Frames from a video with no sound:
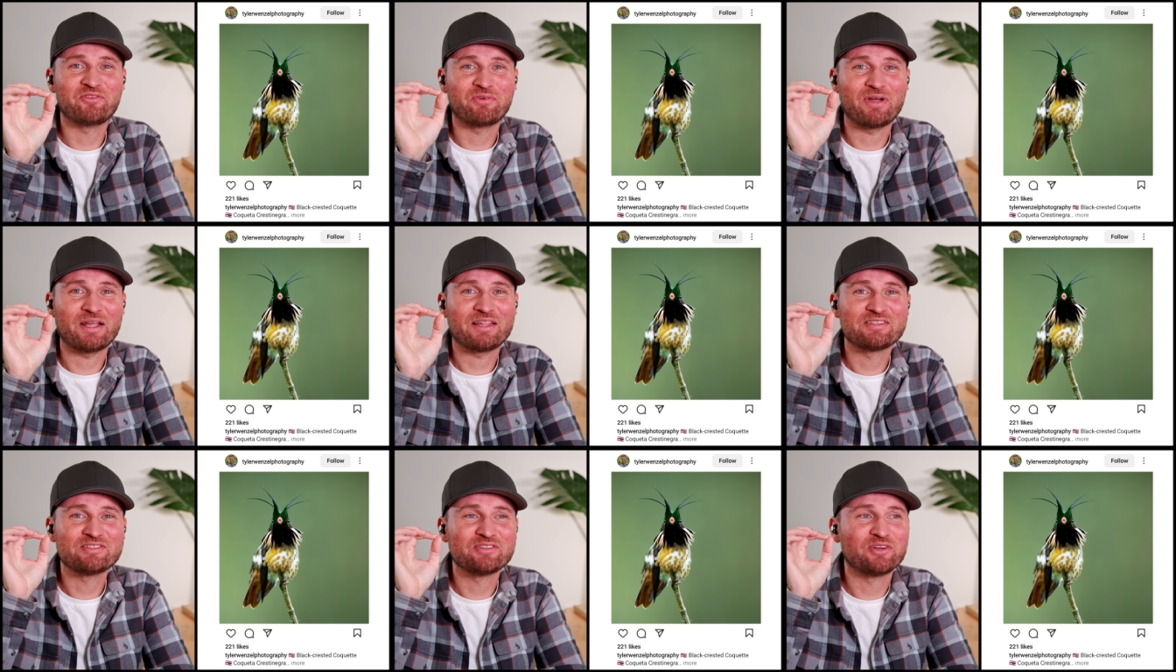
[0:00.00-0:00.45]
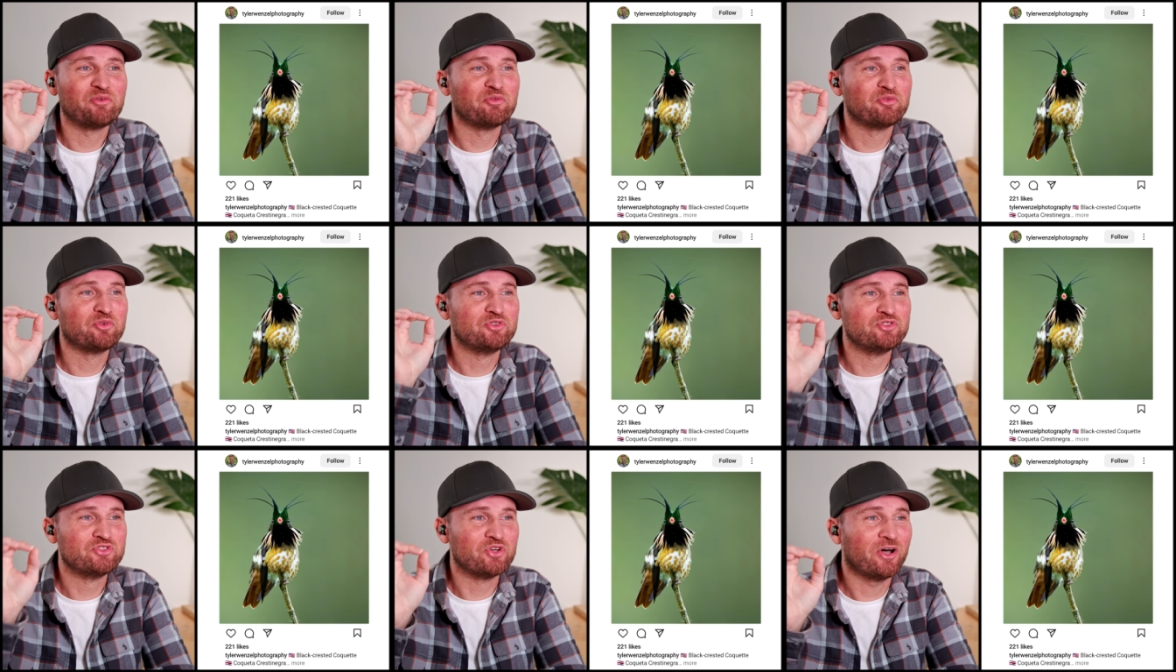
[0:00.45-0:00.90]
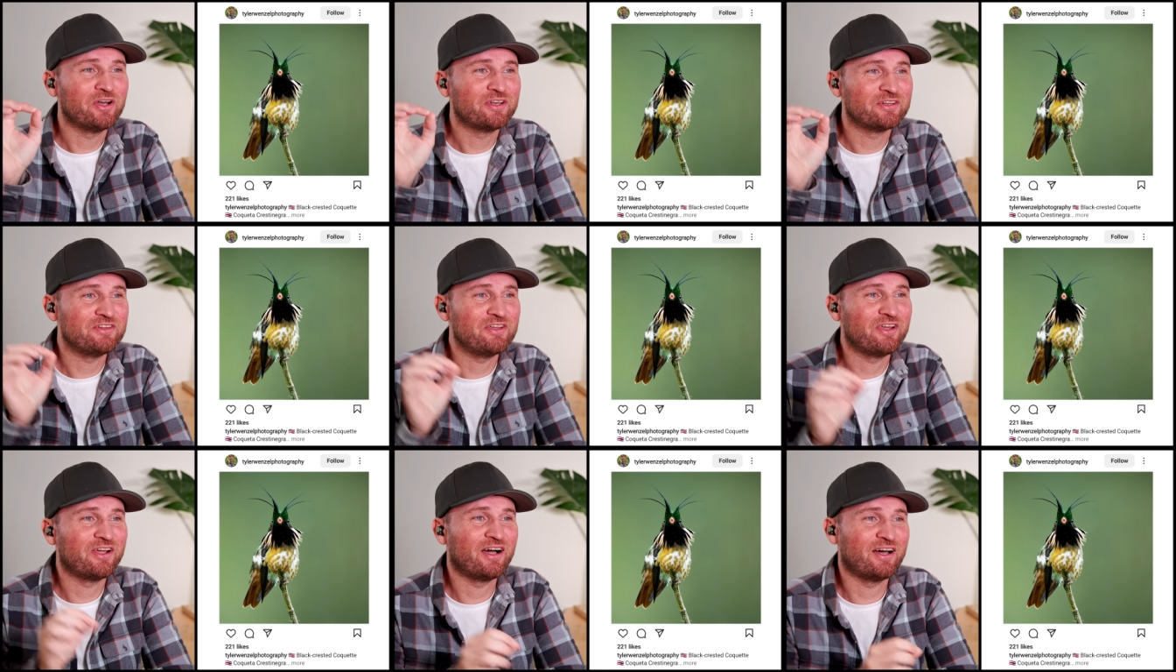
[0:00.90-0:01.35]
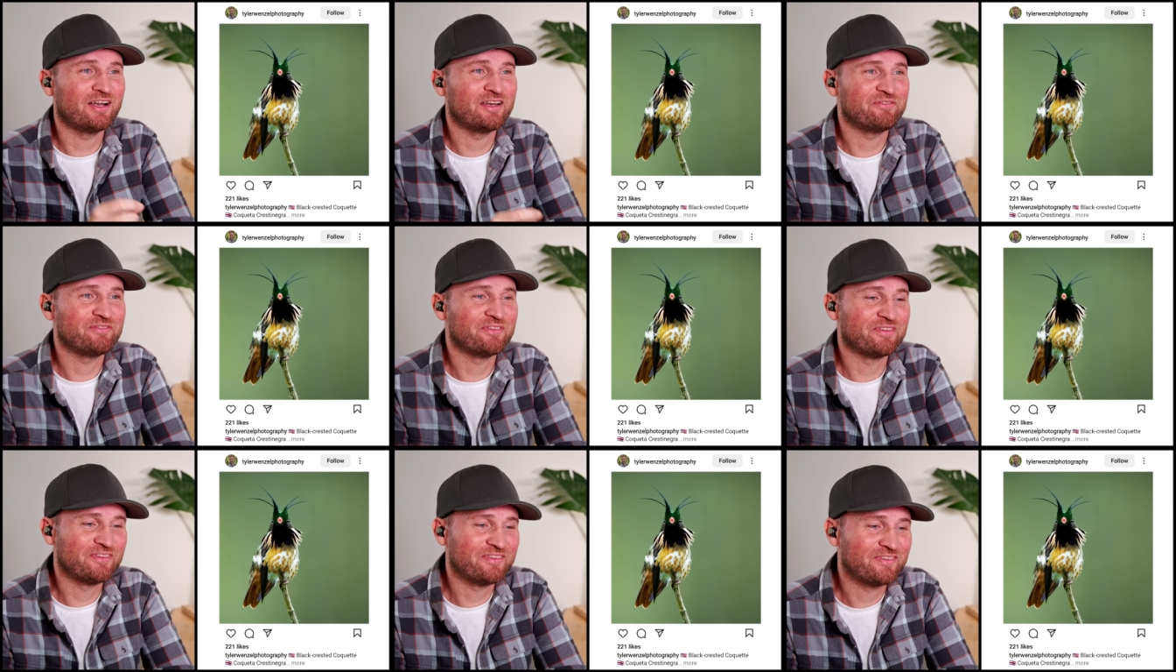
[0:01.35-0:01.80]
red sort of dot. You can't
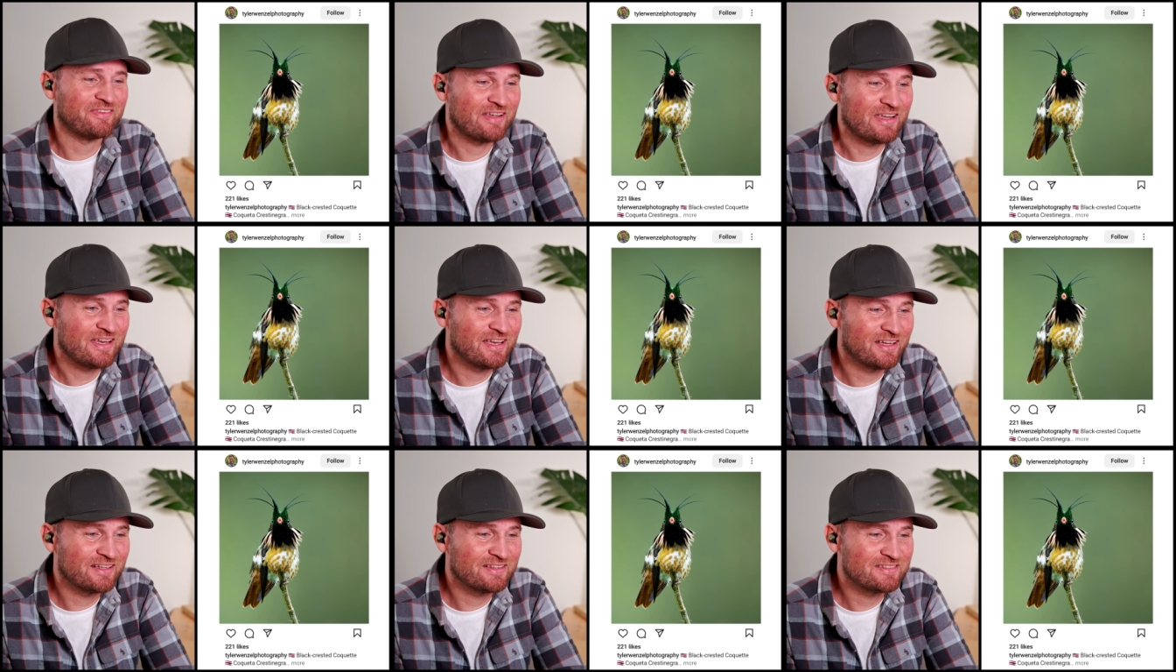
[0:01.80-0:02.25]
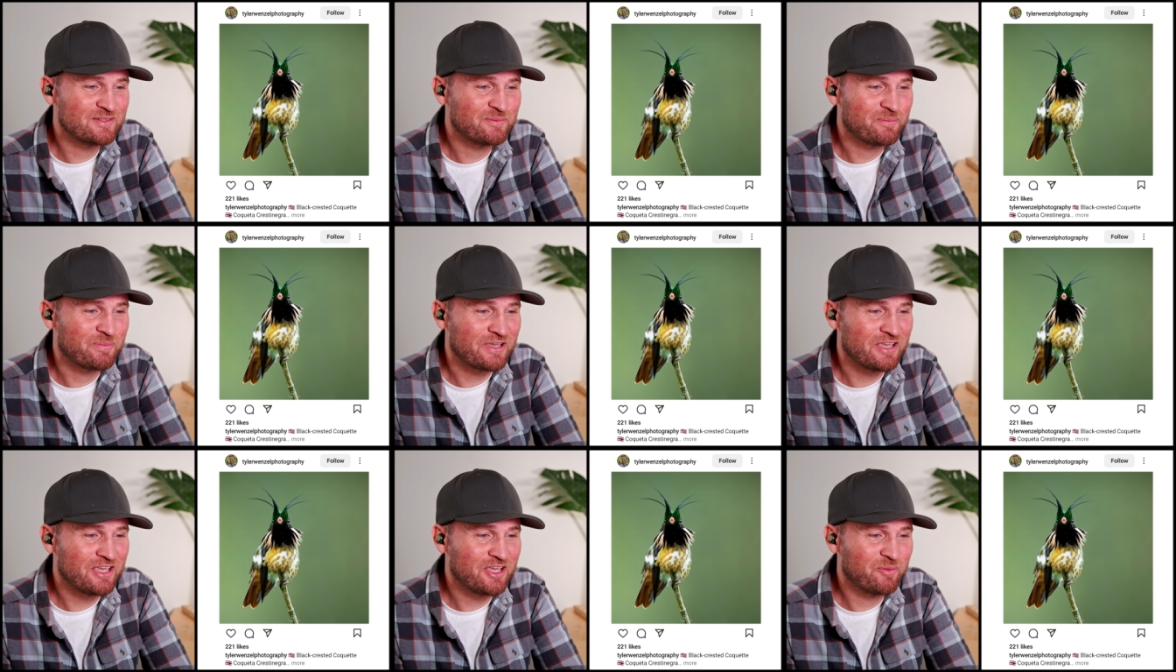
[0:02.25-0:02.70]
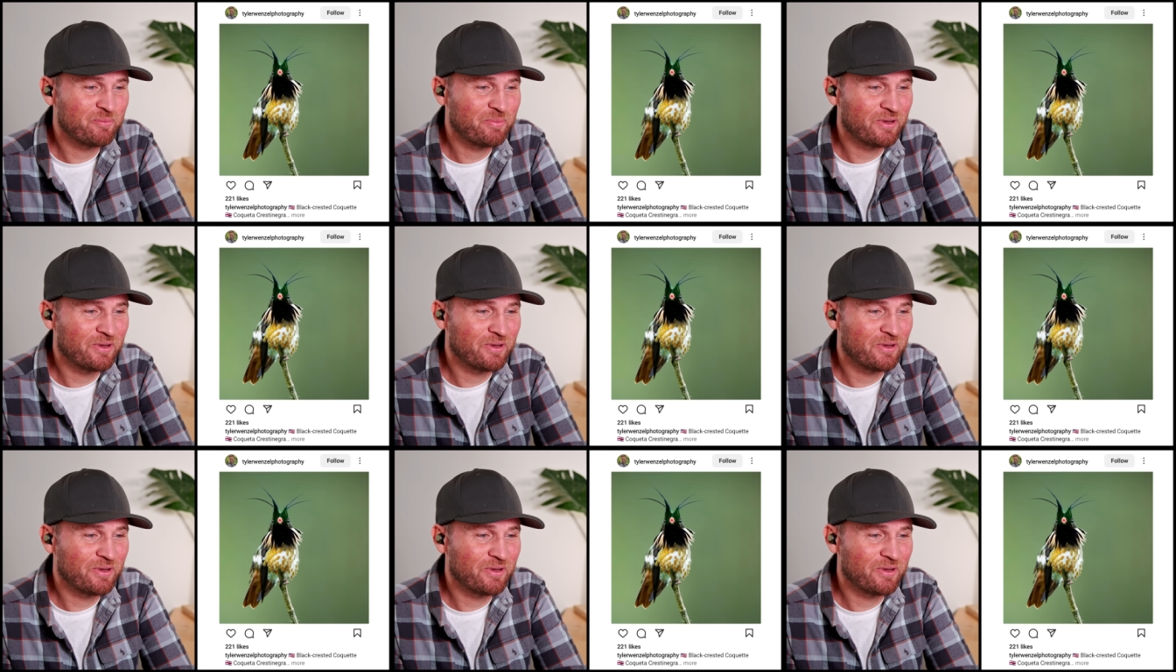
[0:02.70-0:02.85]
even see that's a beak, yeah.